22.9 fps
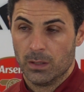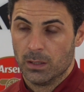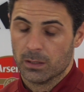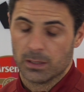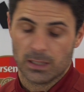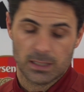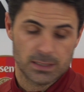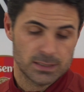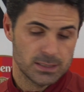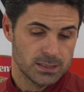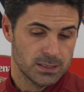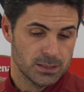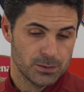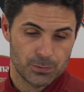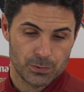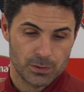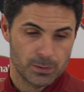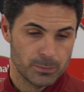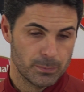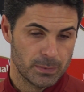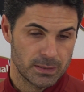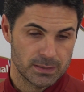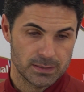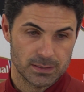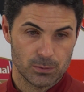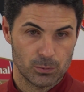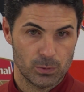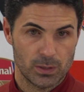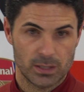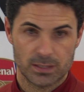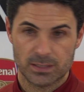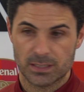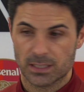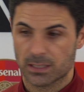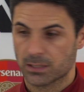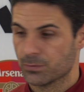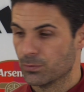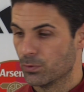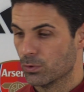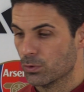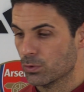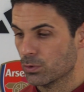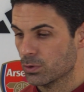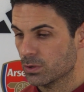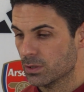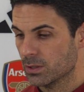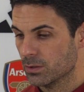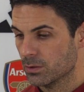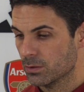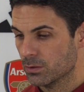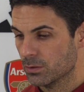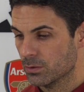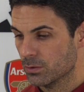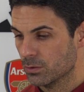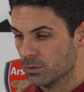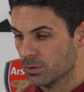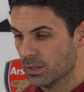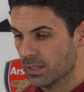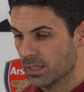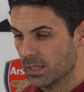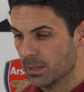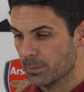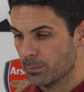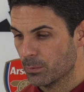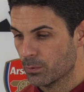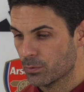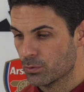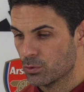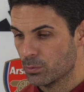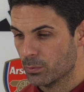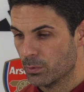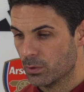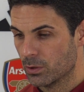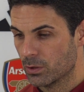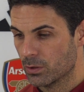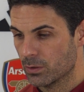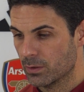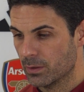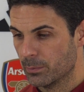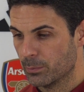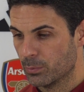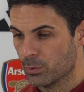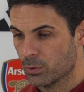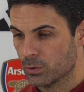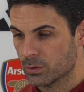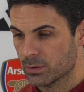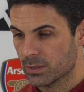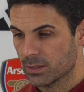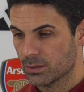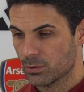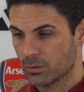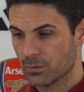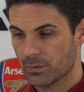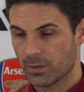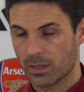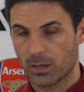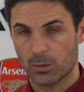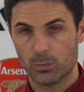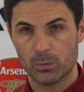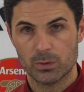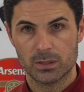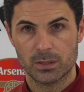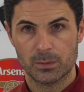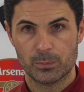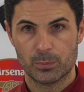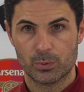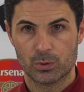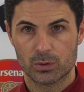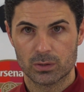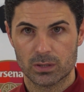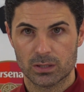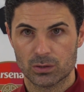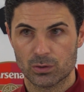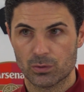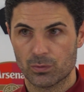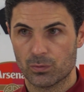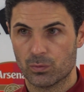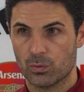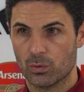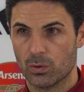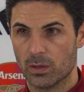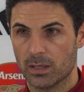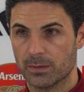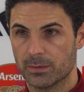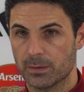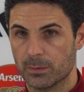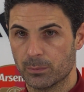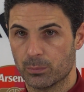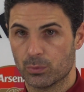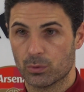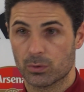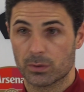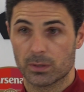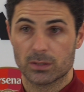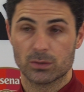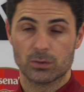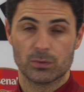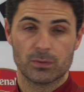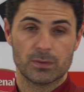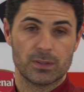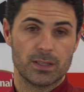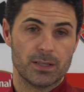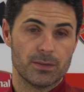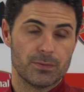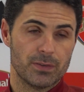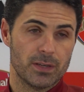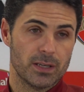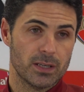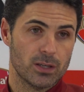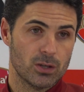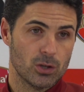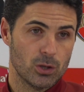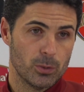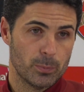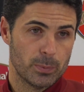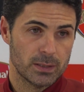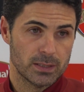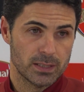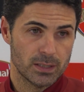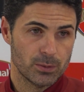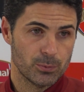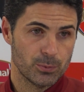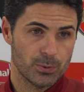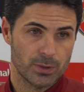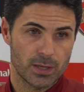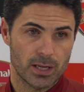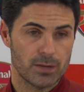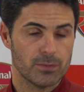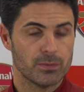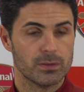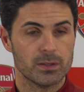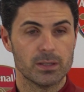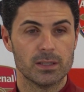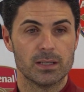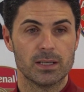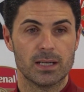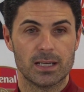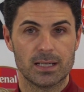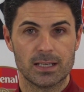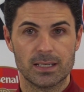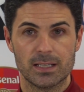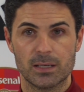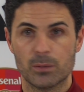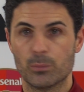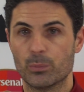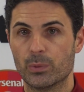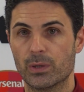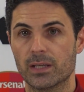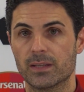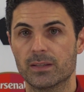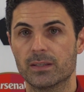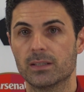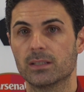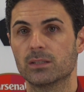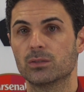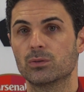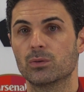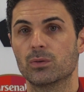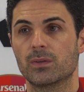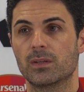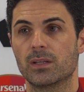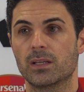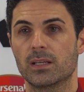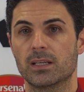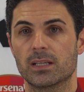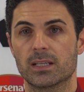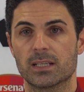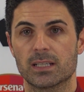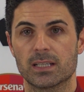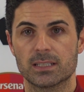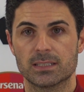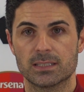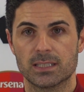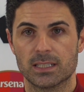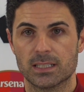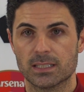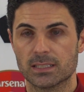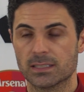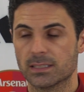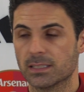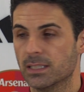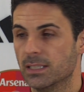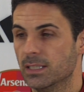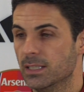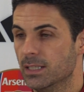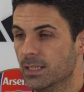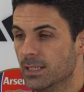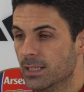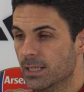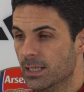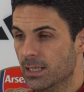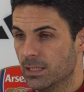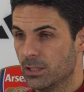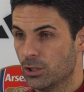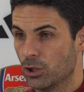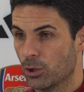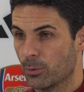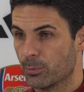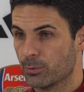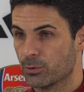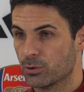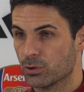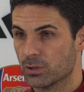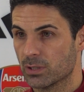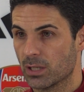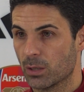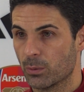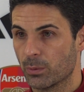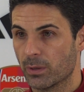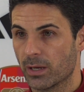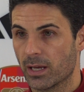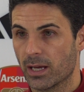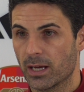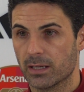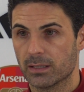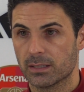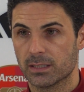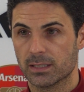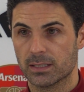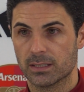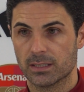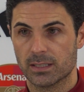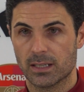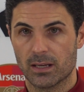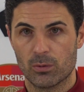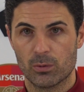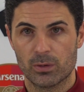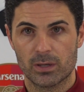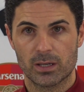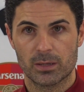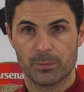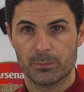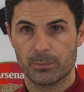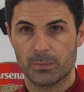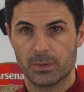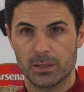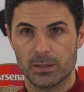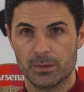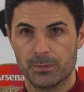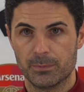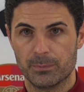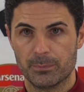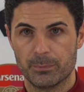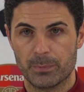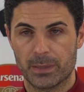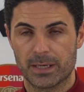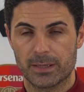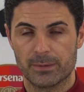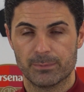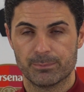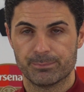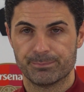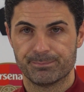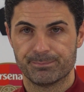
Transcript: That's a different matter. We are just focusing on the game of tomorrow, the importance of that one, the importance of Fulham, the importance of the FA Cup, and then we'll have a little break there to think and assess the options that we had and how we can be better.